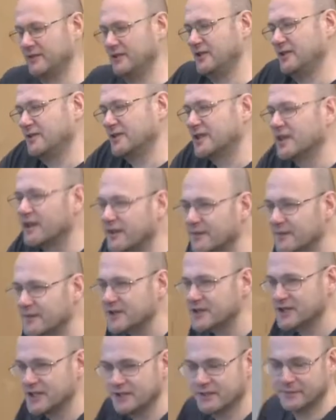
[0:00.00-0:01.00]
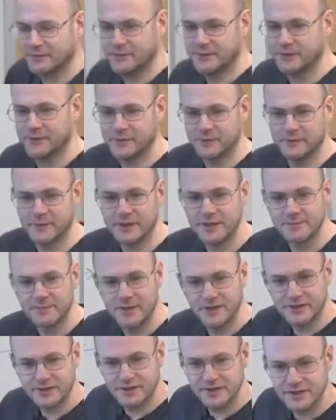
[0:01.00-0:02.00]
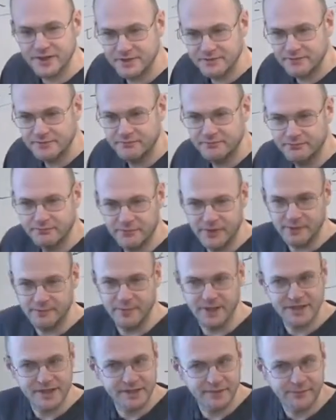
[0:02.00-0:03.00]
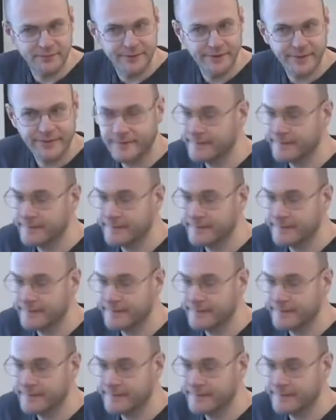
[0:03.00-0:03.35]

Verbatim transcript: using off the shelf performance measures may miss something.